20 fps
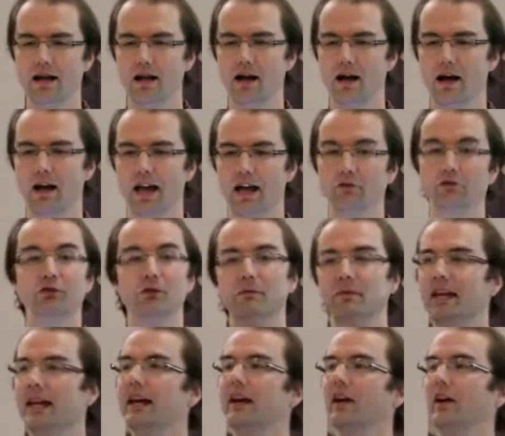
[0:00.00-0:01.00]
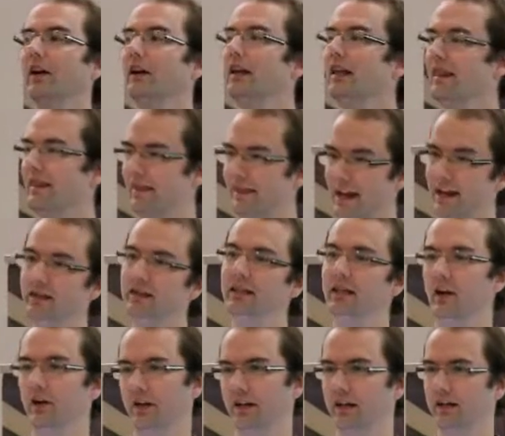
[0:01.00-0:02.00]
And from there, then
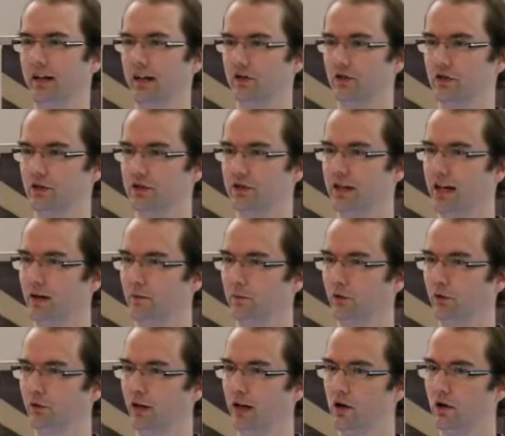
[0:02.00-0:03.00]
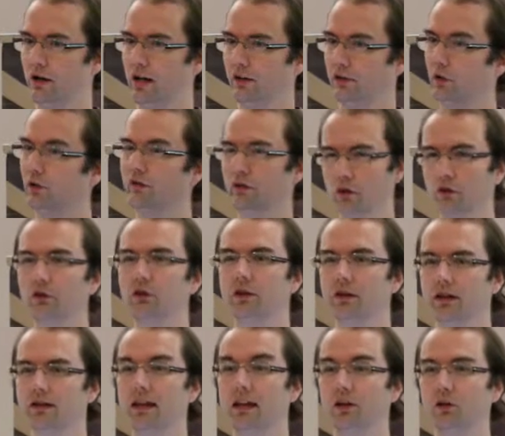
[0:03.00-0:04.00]
the architecture steps. You say, okay, so if those are
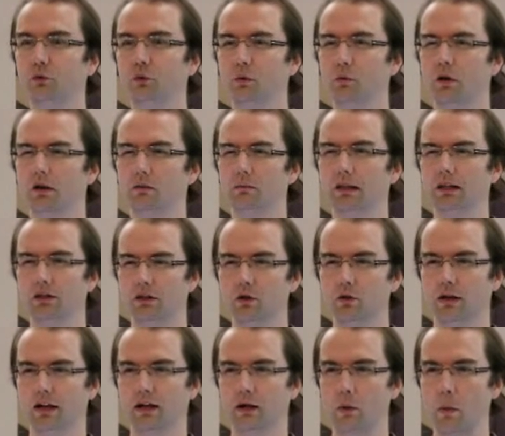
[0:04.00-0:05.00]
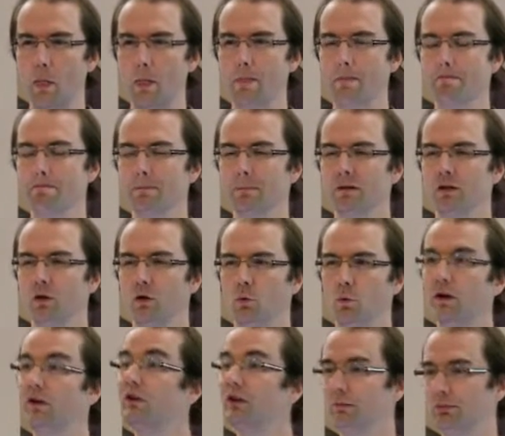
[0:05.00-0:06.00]
the things we want to be doing,
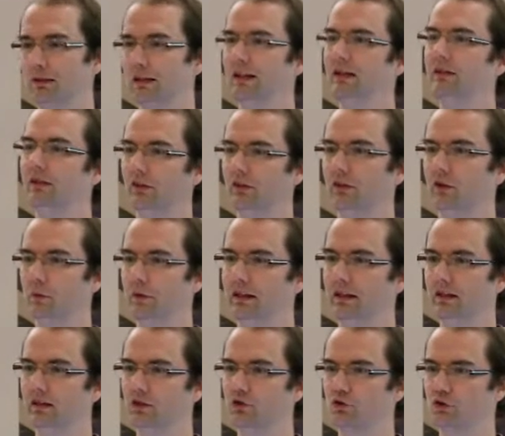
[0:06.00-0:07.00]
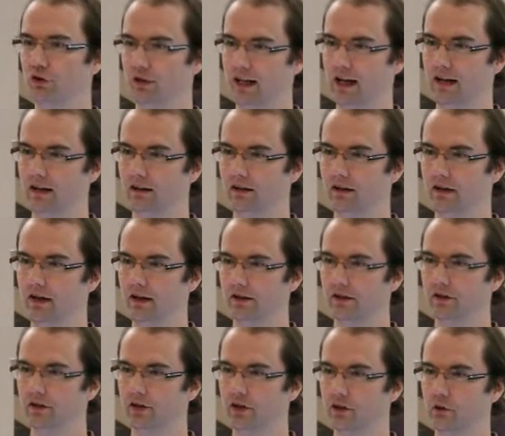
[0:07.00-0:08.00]
what are the places that we need to create
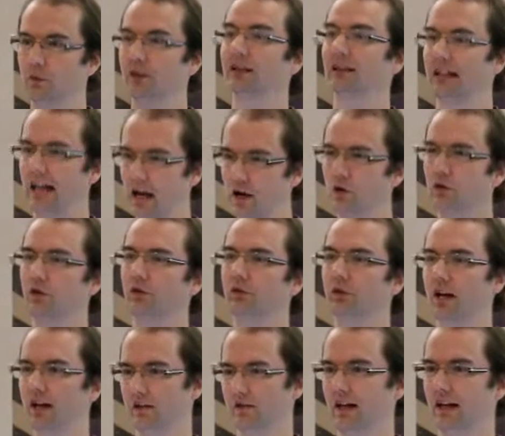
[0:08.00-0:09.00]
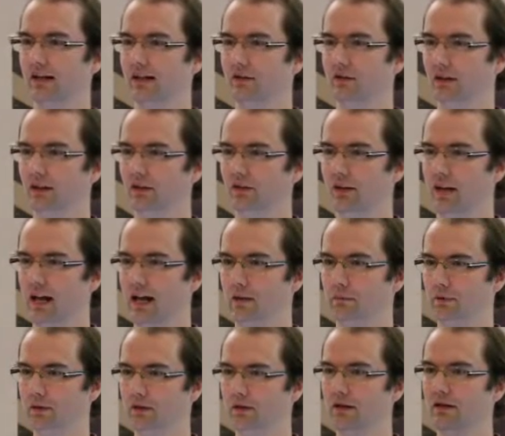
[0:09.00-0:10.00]
that are going to allow those kind of activities to happen?